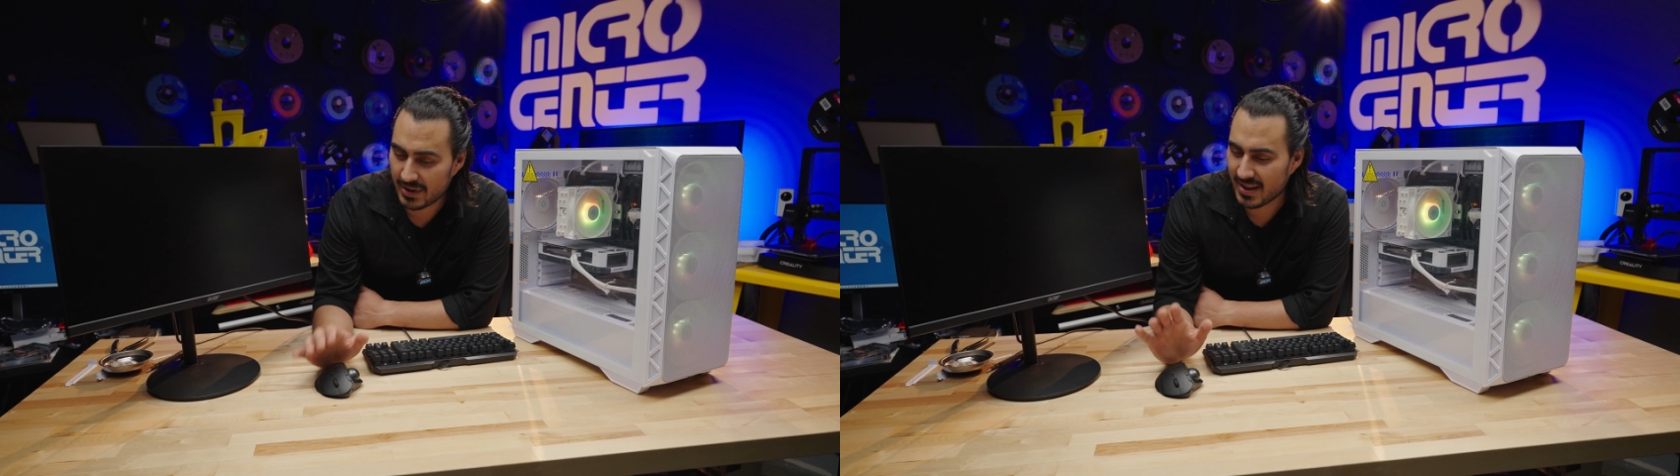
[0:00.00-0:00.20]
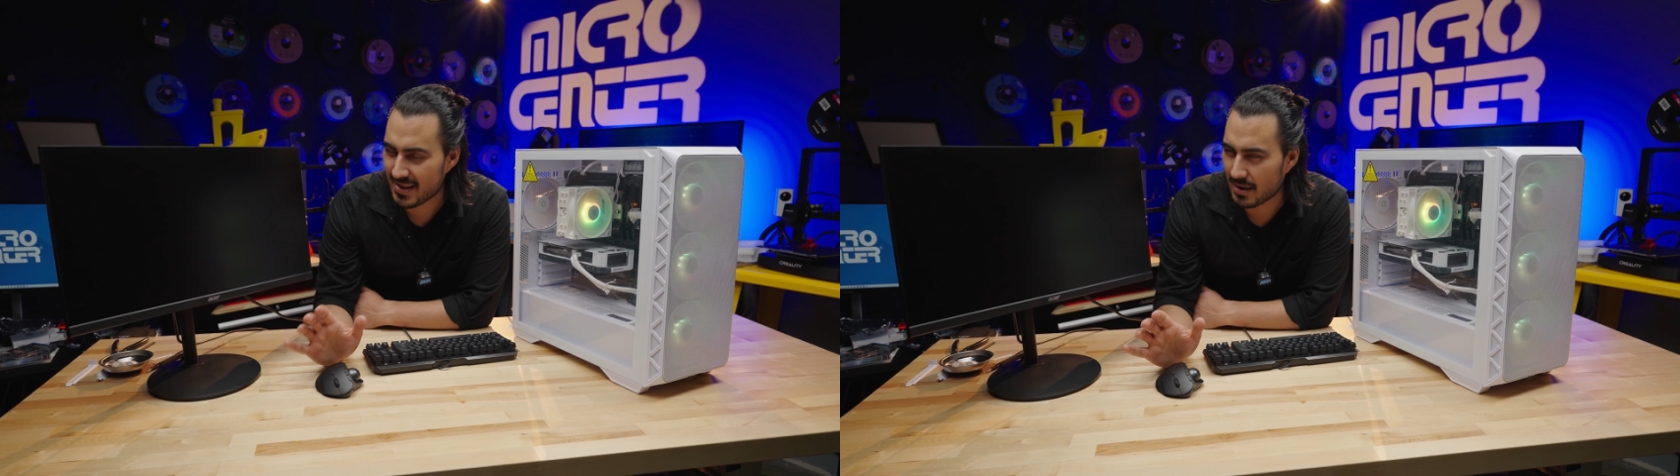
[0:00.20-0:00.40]

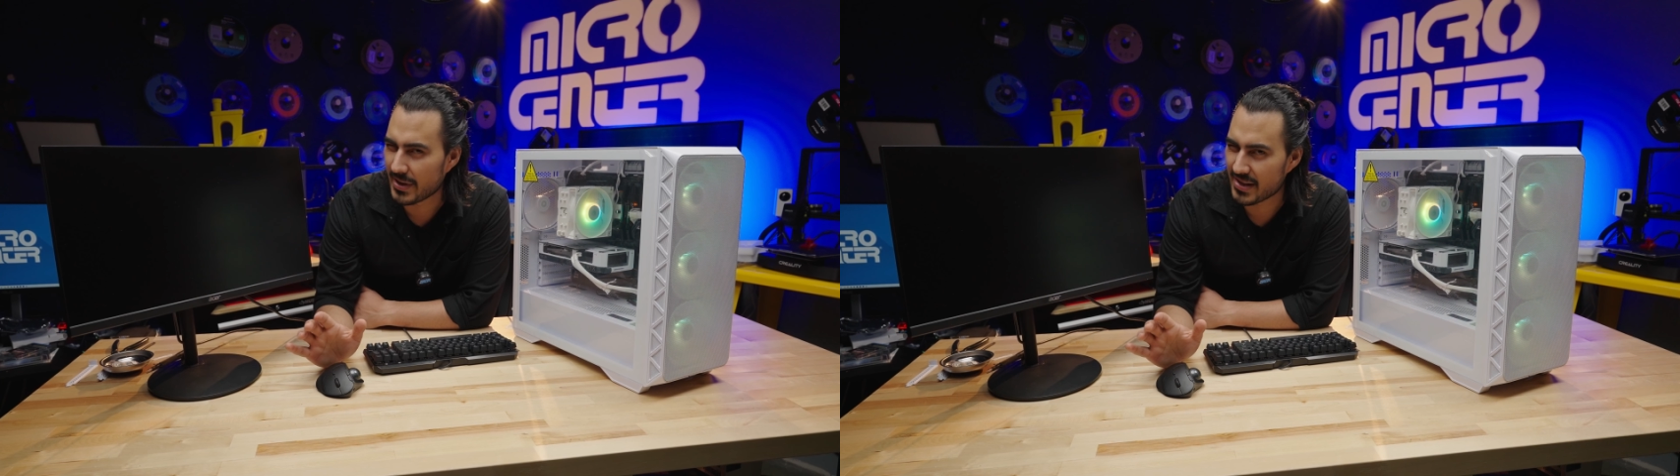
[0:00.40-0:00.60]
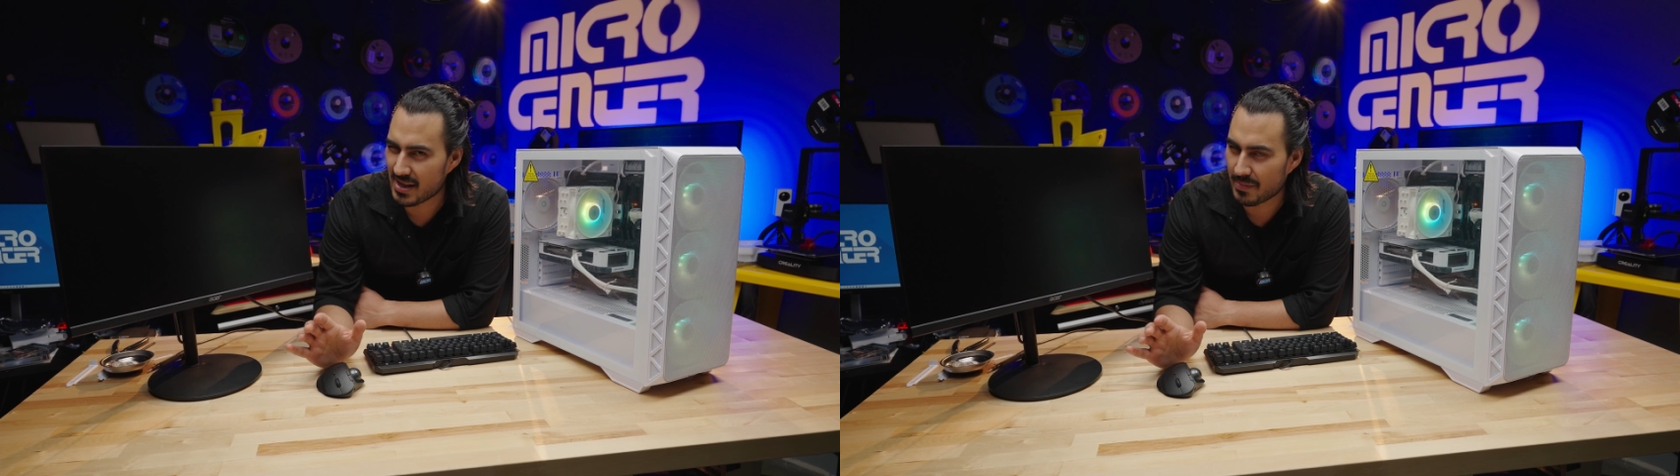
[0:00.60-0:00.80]
but that's gonna
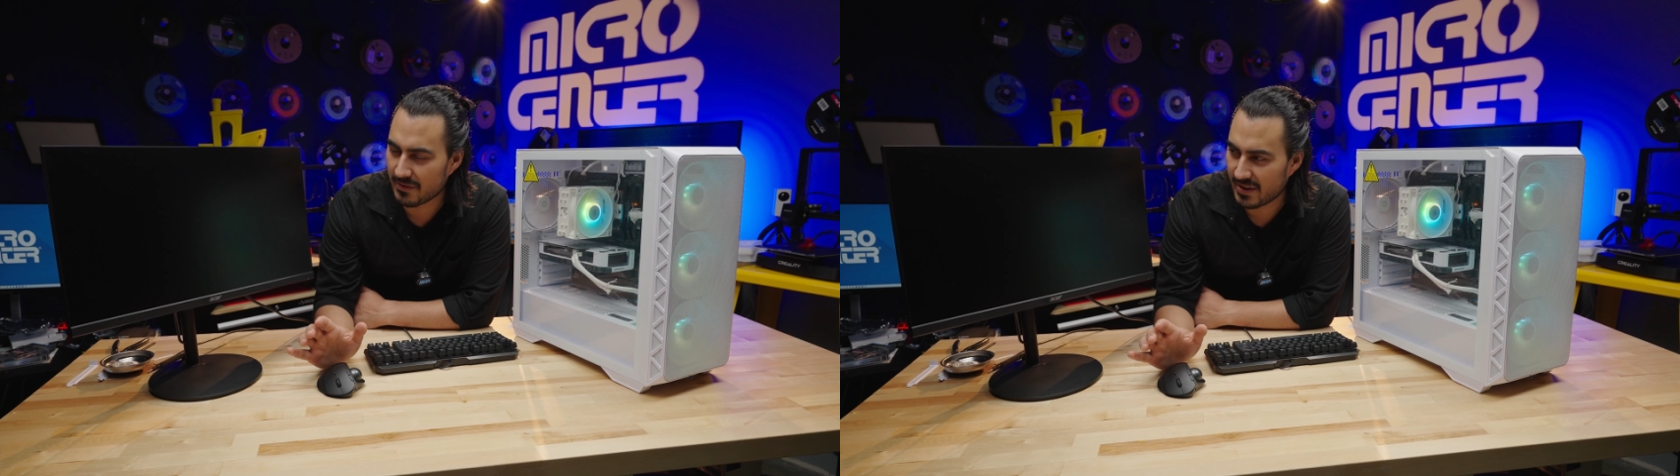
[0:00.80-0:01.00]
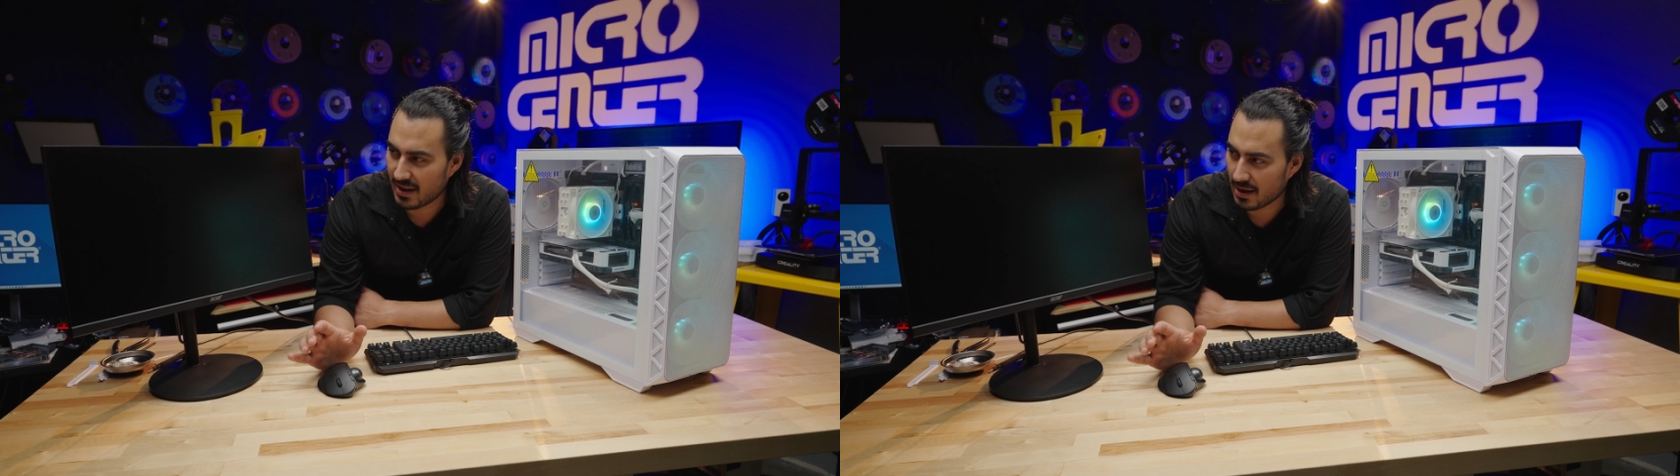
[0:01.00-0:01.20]
be a separate
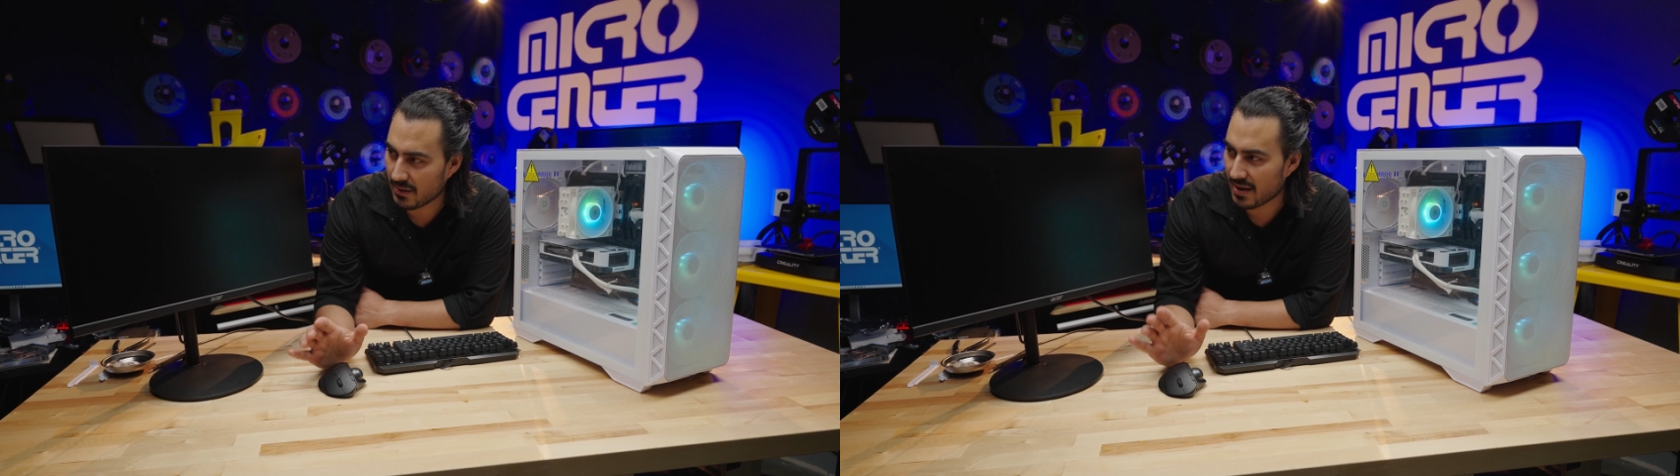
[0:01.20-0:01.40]
video.